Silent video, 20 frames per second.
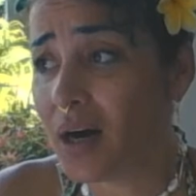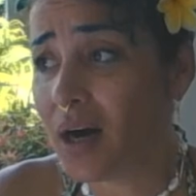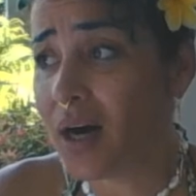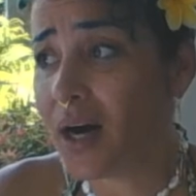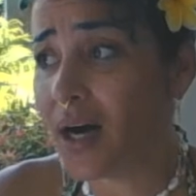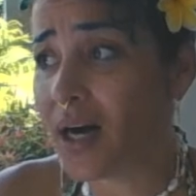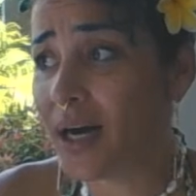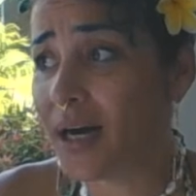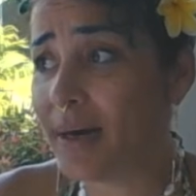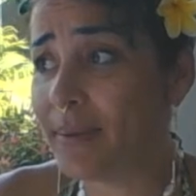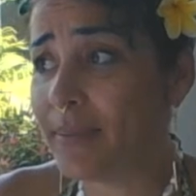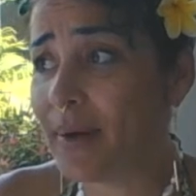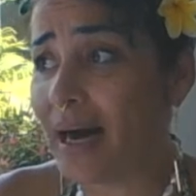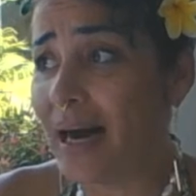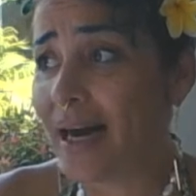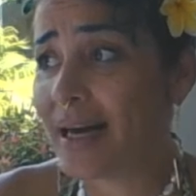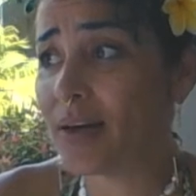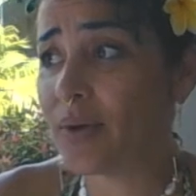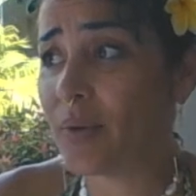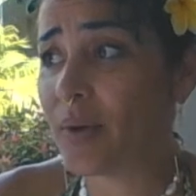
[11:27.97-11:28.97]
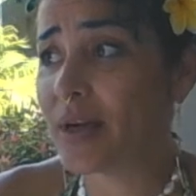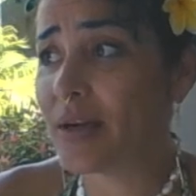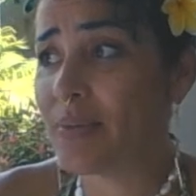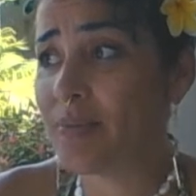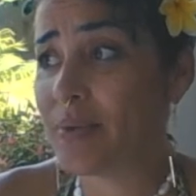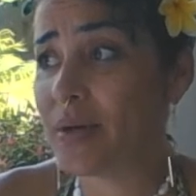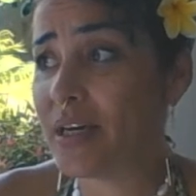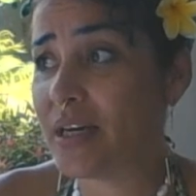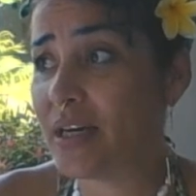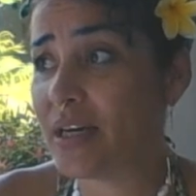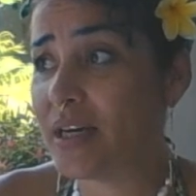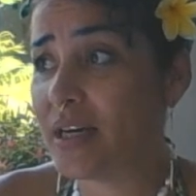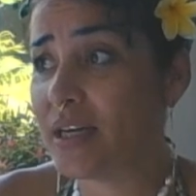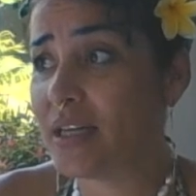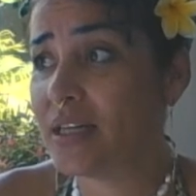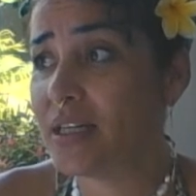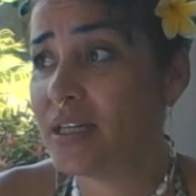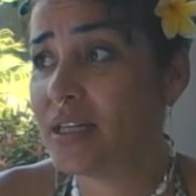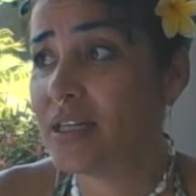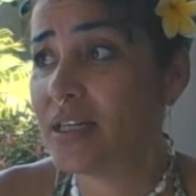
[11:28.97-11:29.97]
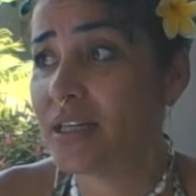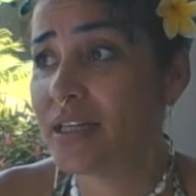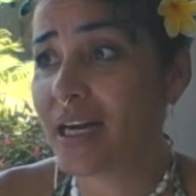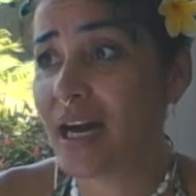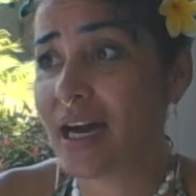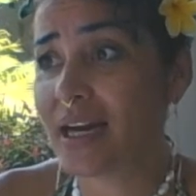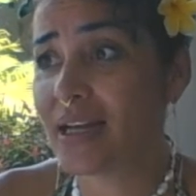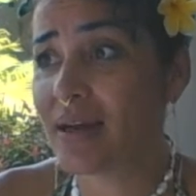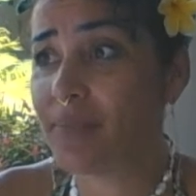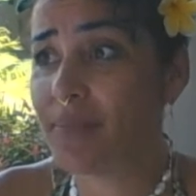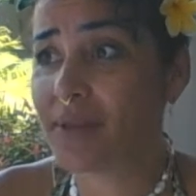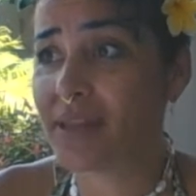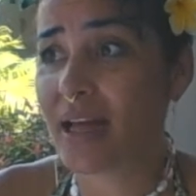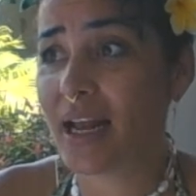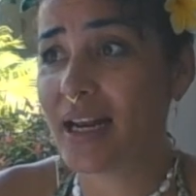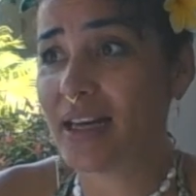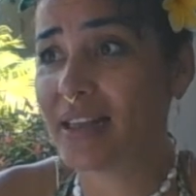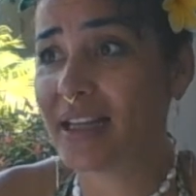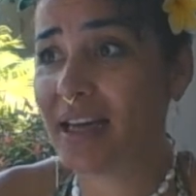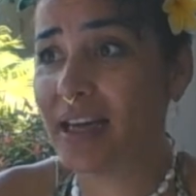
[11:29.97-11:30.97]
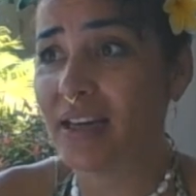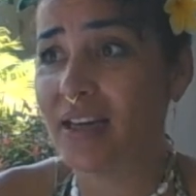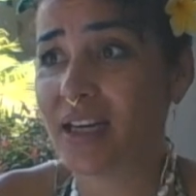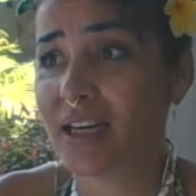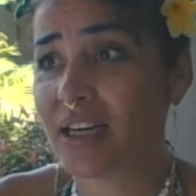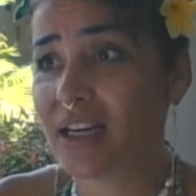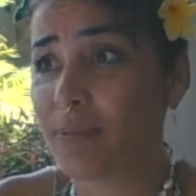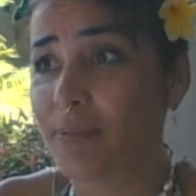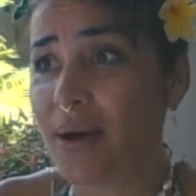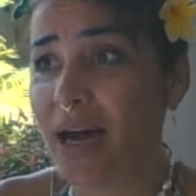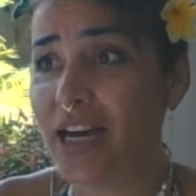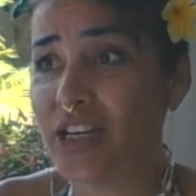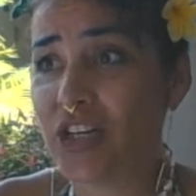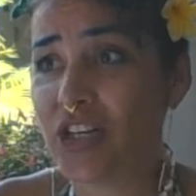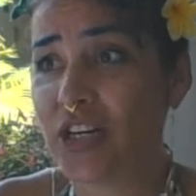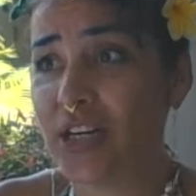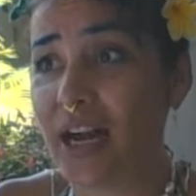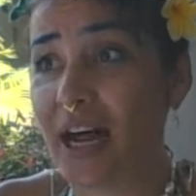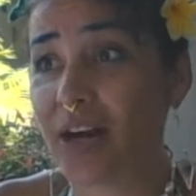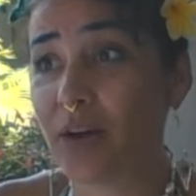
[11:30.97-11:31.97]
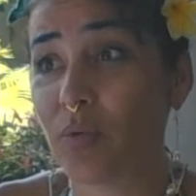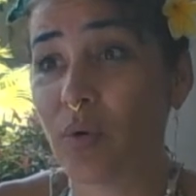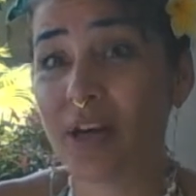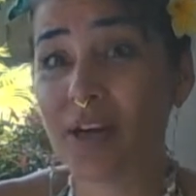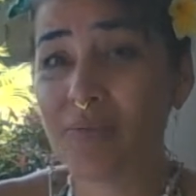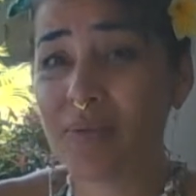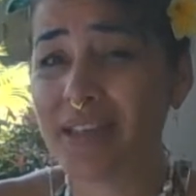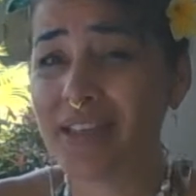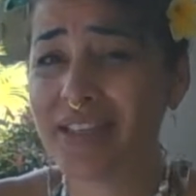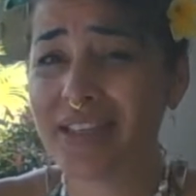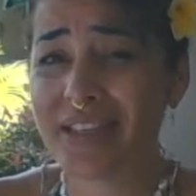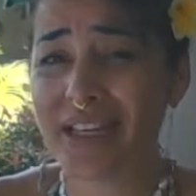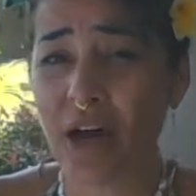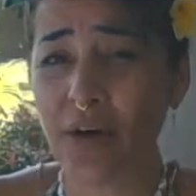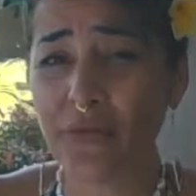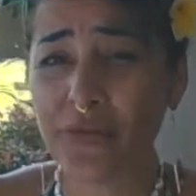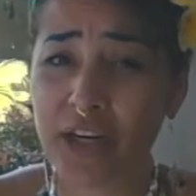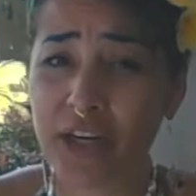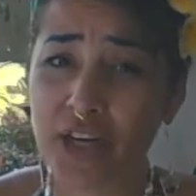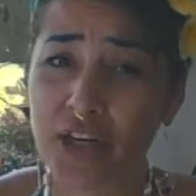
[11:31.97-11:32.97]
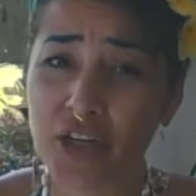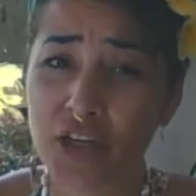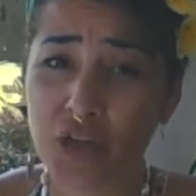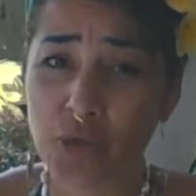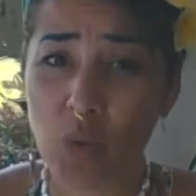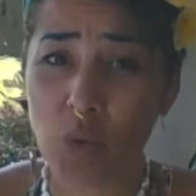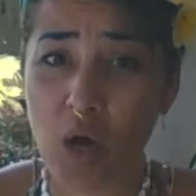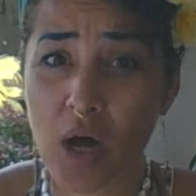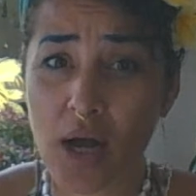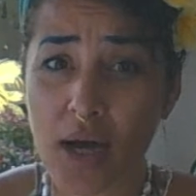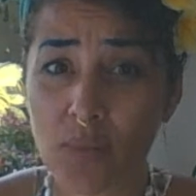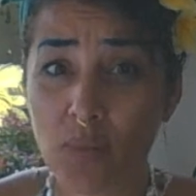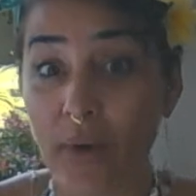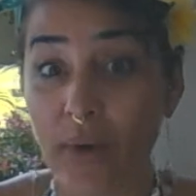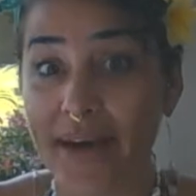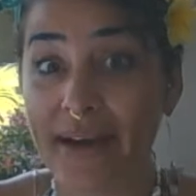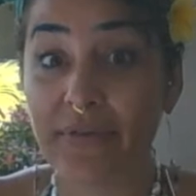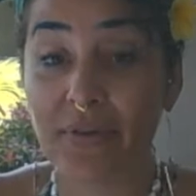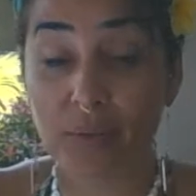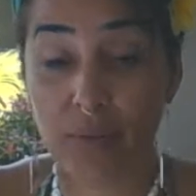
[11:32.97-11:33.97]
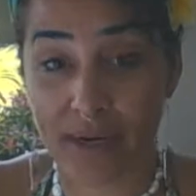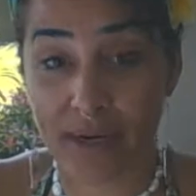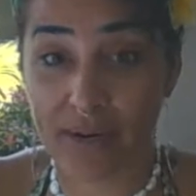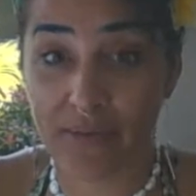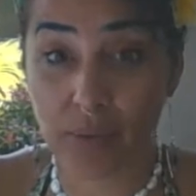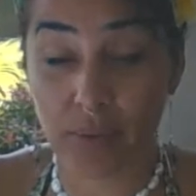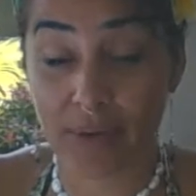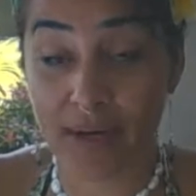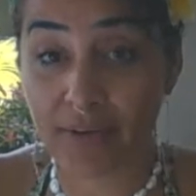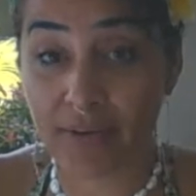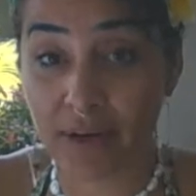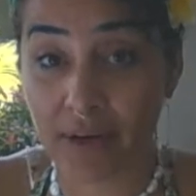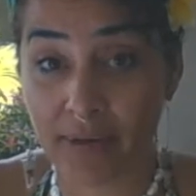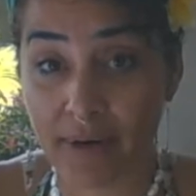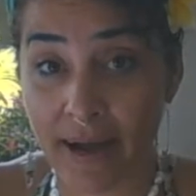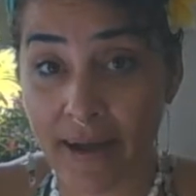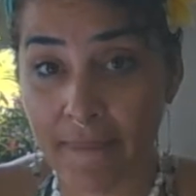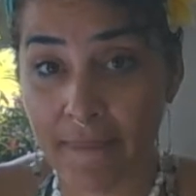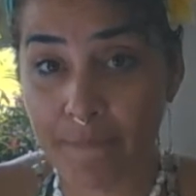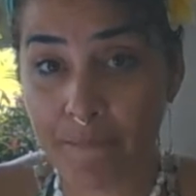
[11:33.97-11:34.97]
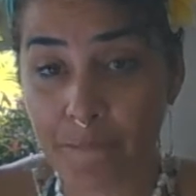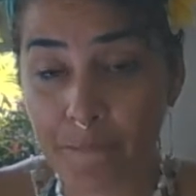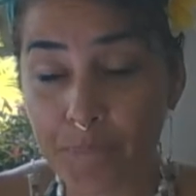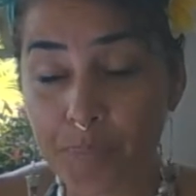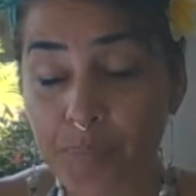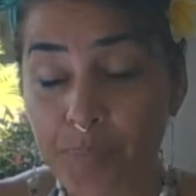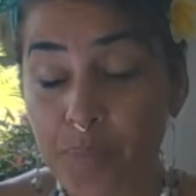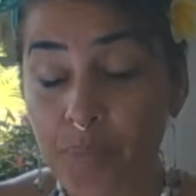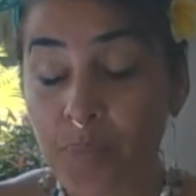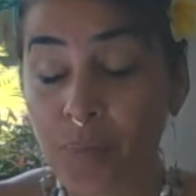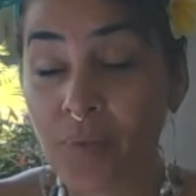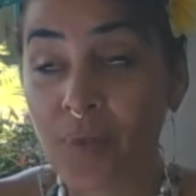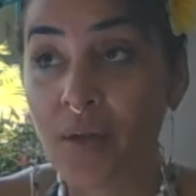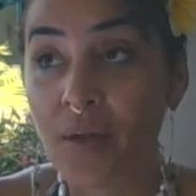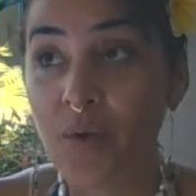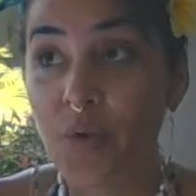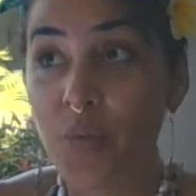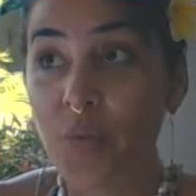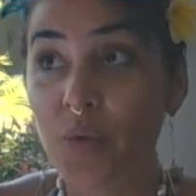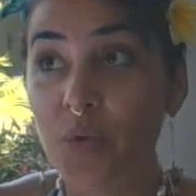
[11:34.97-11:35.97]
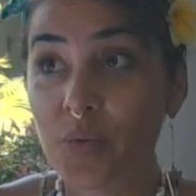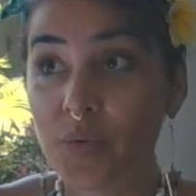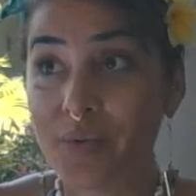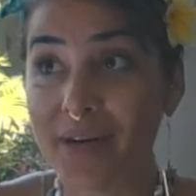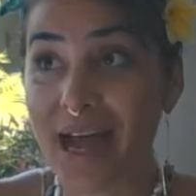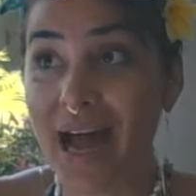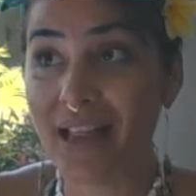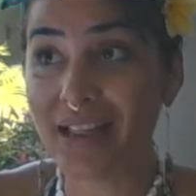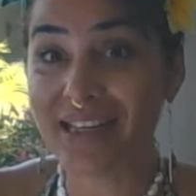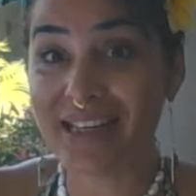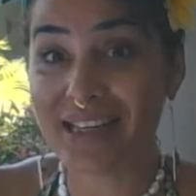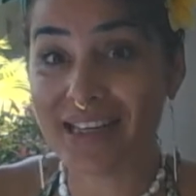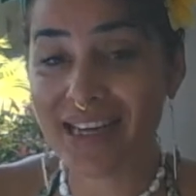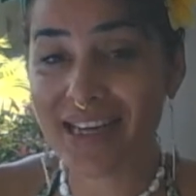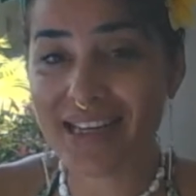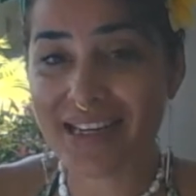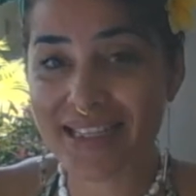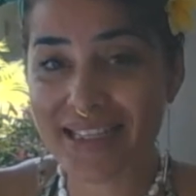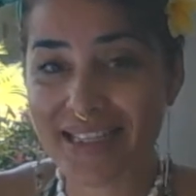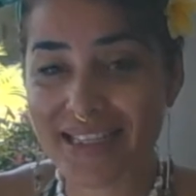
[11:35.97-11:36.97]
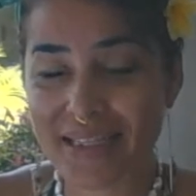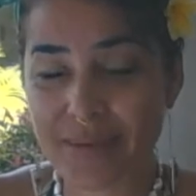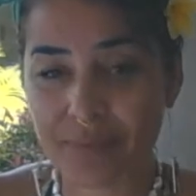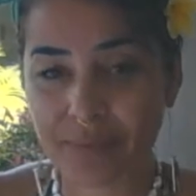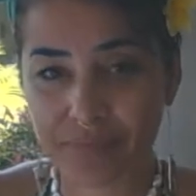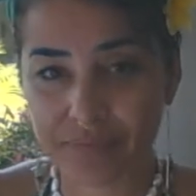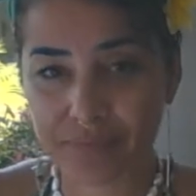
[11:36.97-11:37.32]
I don't want to be the unempathetic, the incompassionate. I don't want to be the selfish one, whatever, whatever, whatever, right? Well, the reality is